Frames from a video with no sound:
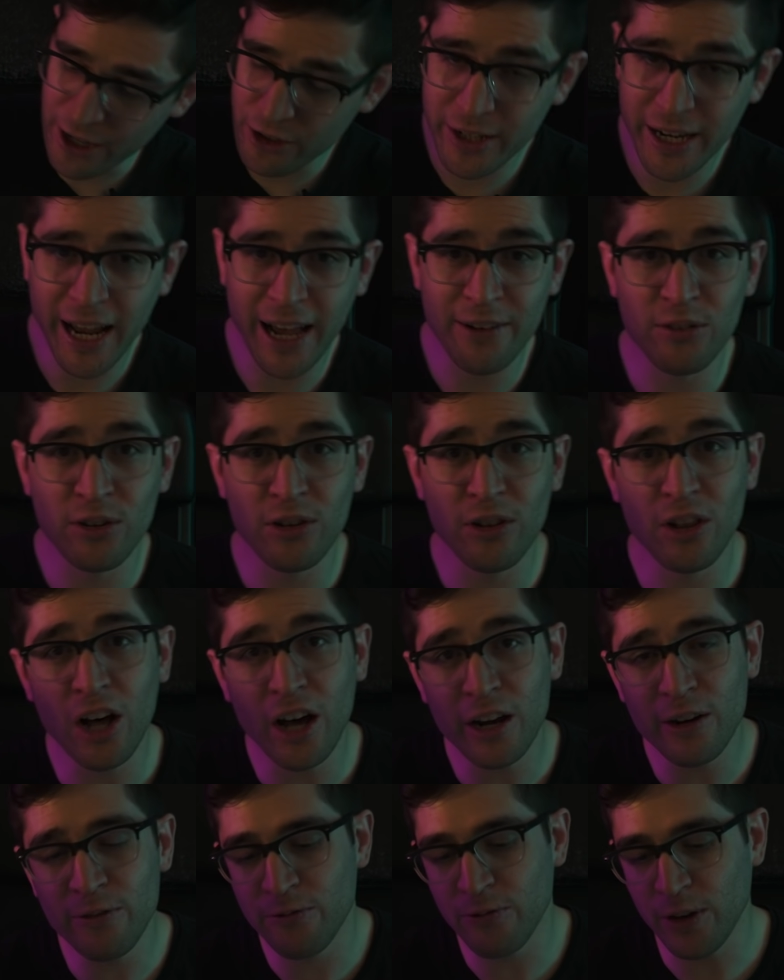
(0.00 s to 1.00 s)
you can have a
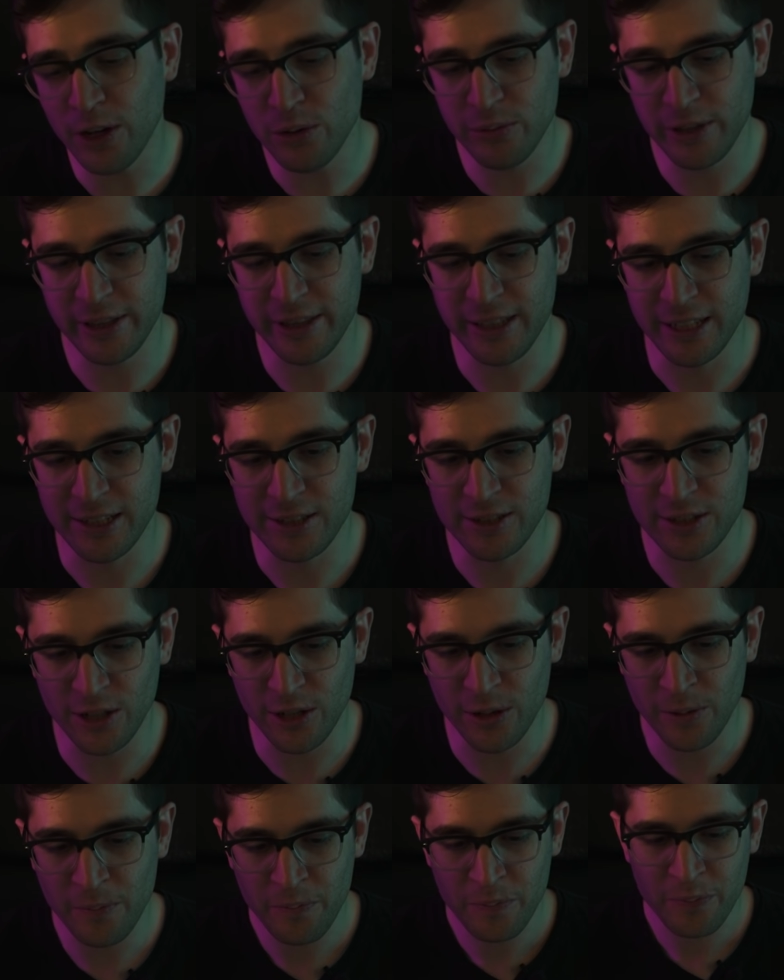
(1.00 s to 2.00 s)
lot of fun with this.
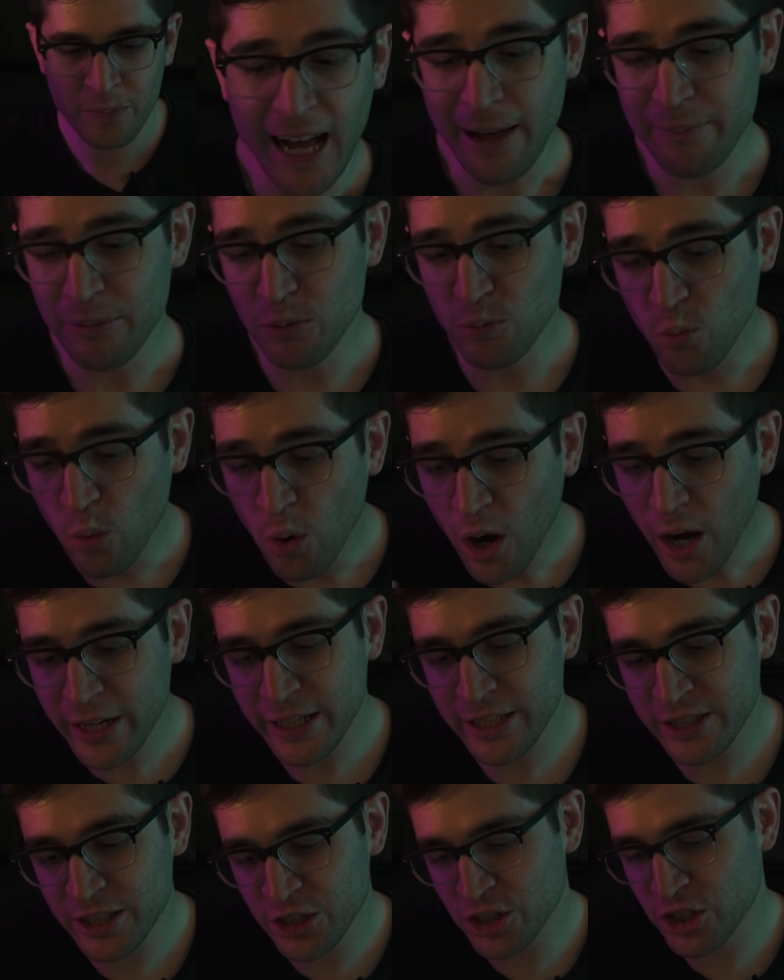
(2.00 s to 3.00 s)
So I've been
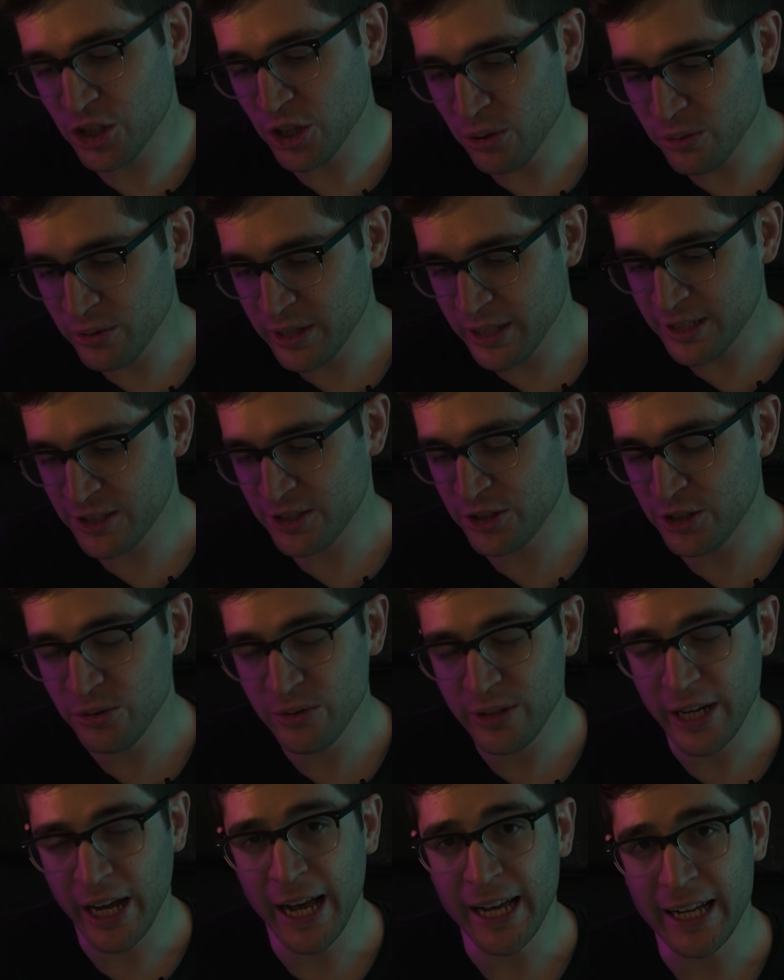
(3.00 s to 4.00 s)
wanting to show this to
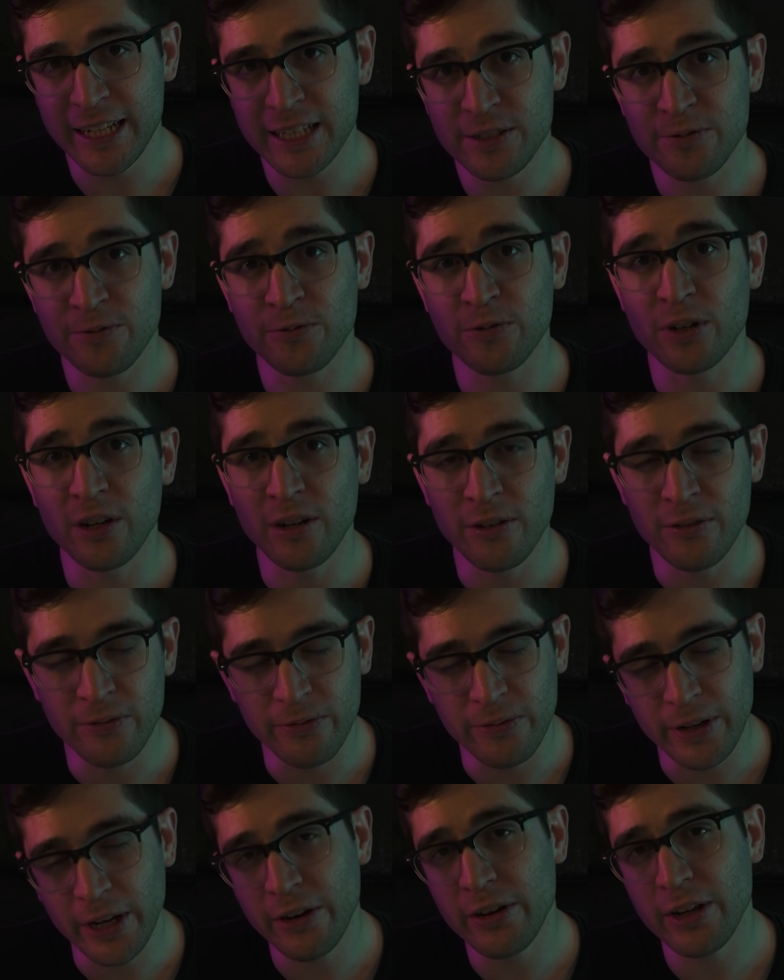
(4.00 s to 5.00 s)
you guys for a
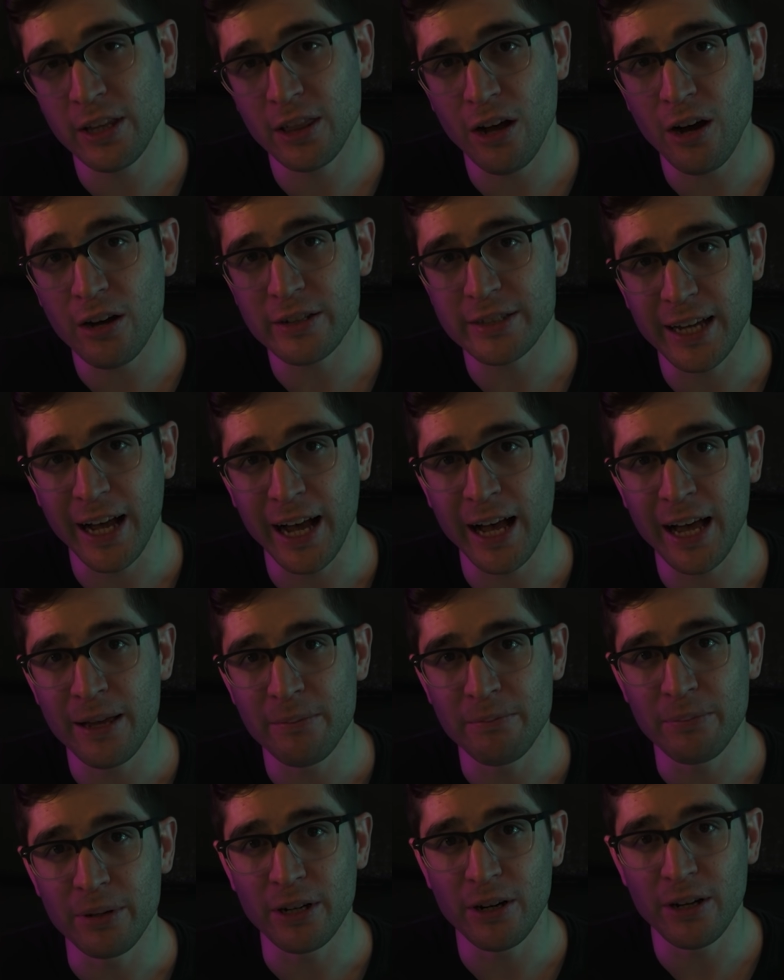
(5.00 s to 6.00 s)
very long
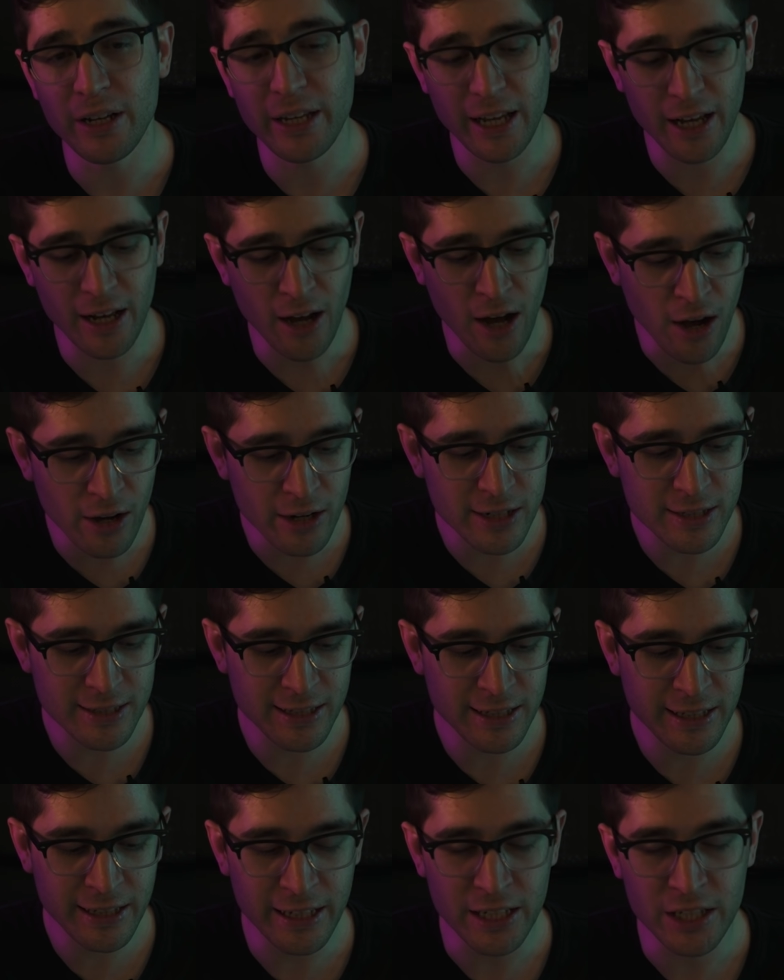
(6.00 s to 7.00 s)
time, but
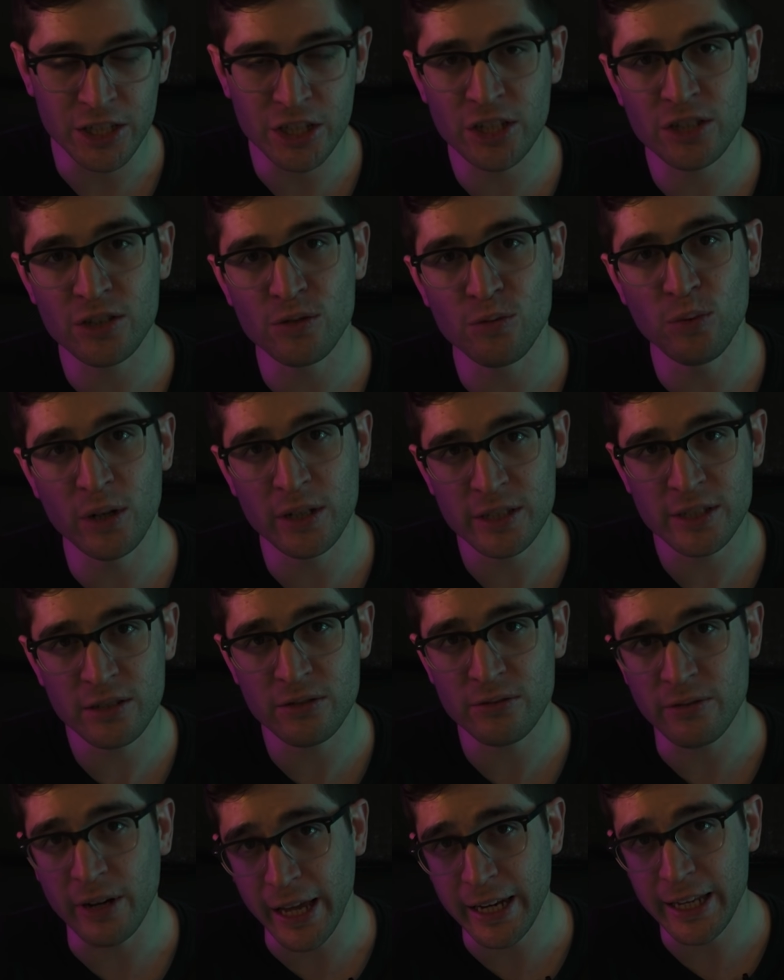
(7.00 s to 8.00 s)
honestly, it just
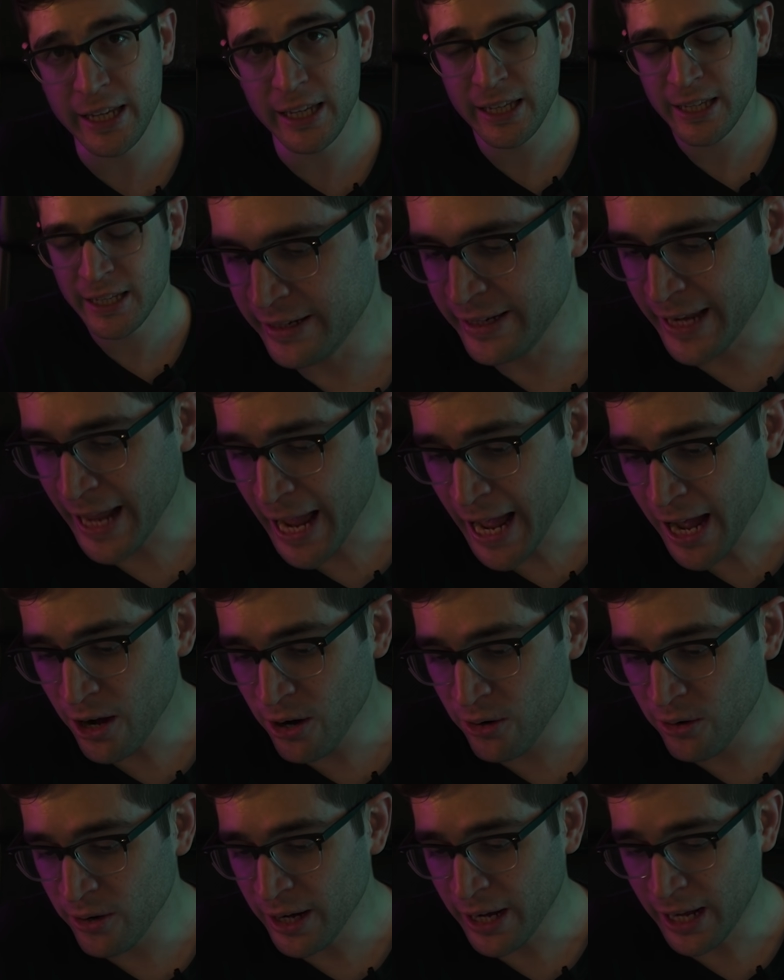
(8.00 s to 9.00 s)
wasn't ready.
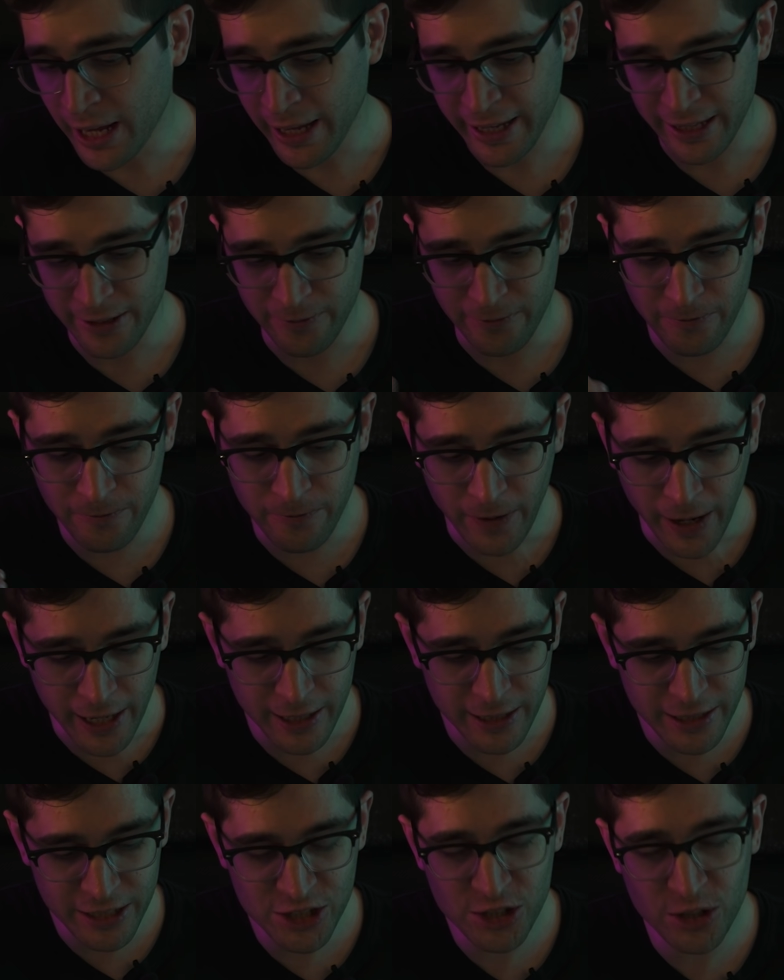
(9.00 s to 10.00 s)
Now I can
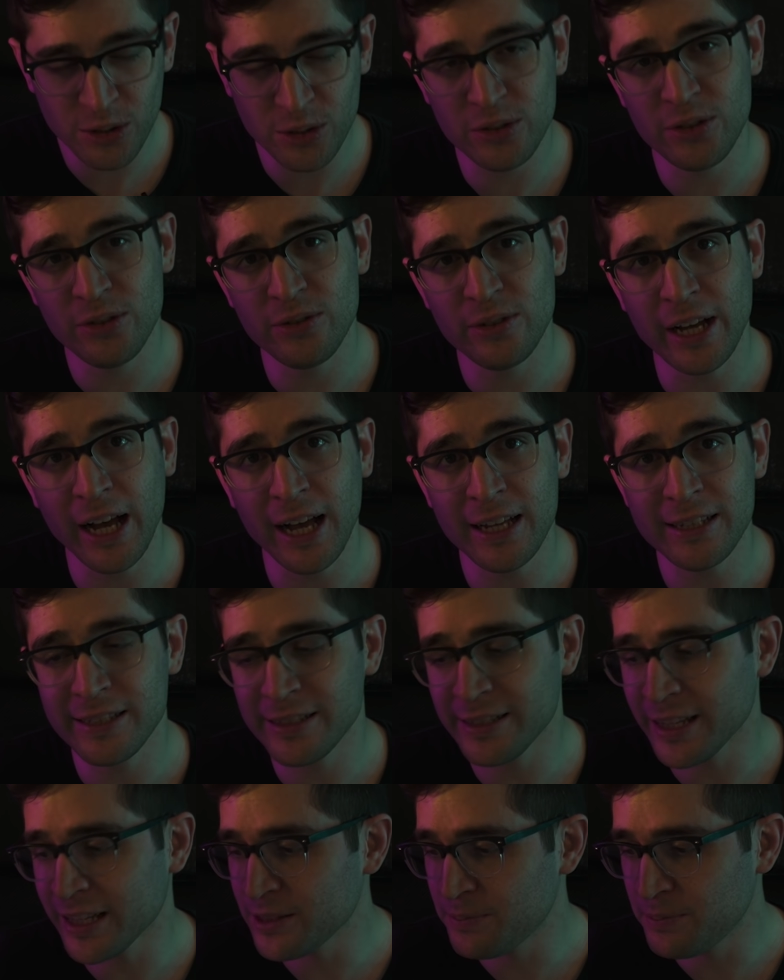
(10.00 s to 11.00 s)
finally show it to you guys.
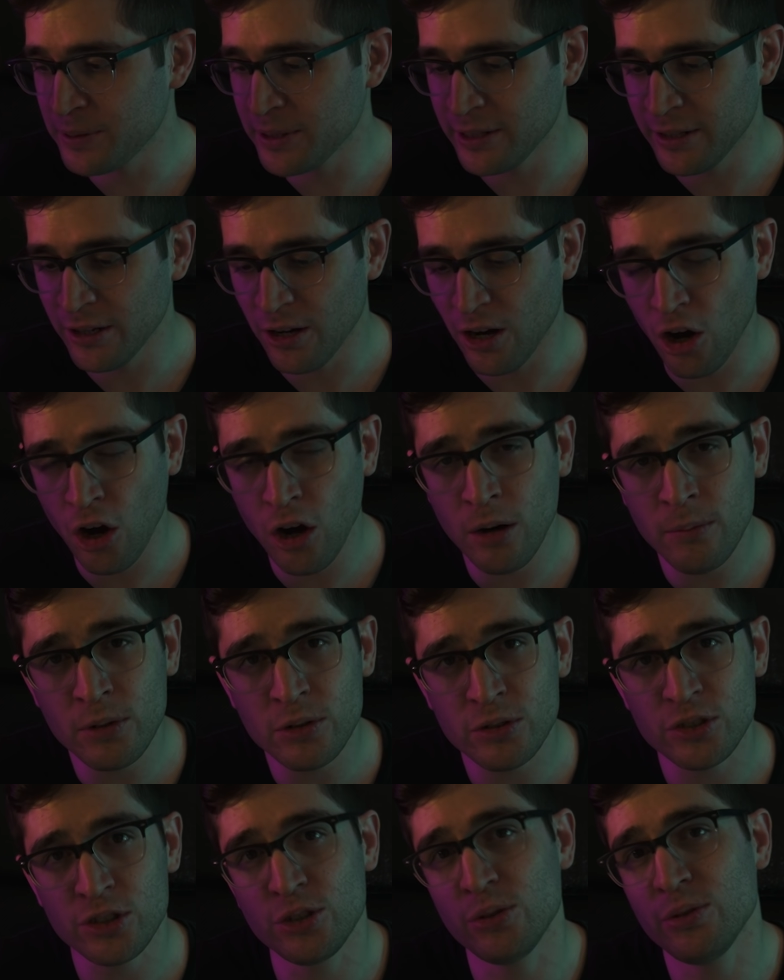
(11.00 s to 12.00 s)
This has been
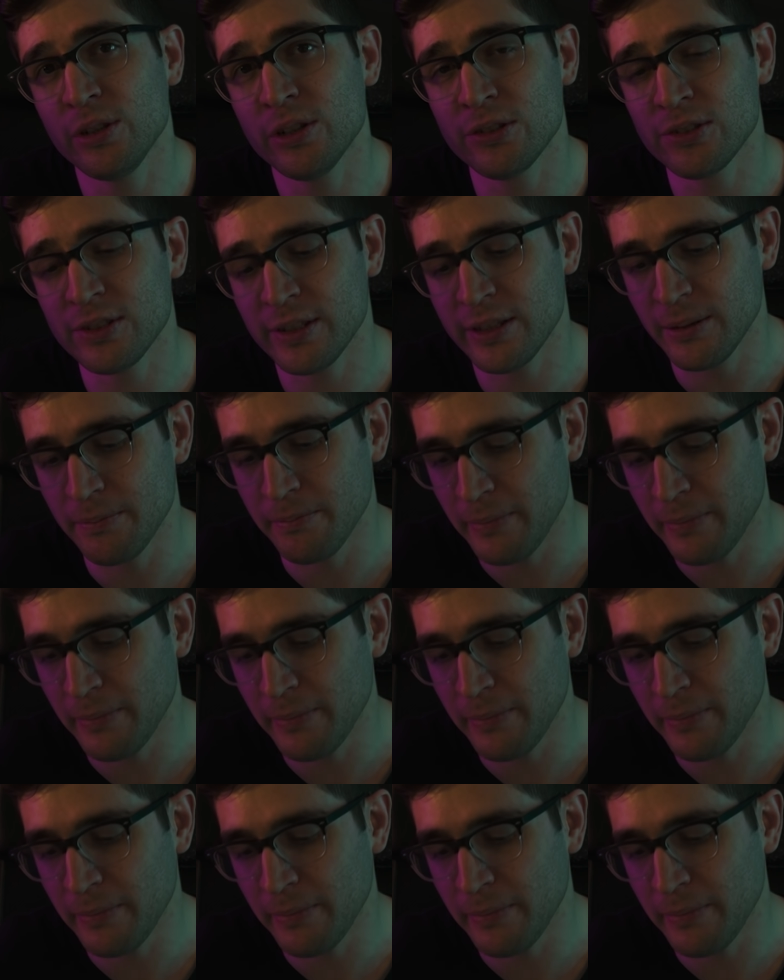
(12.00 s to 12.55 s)
almost 2 years in the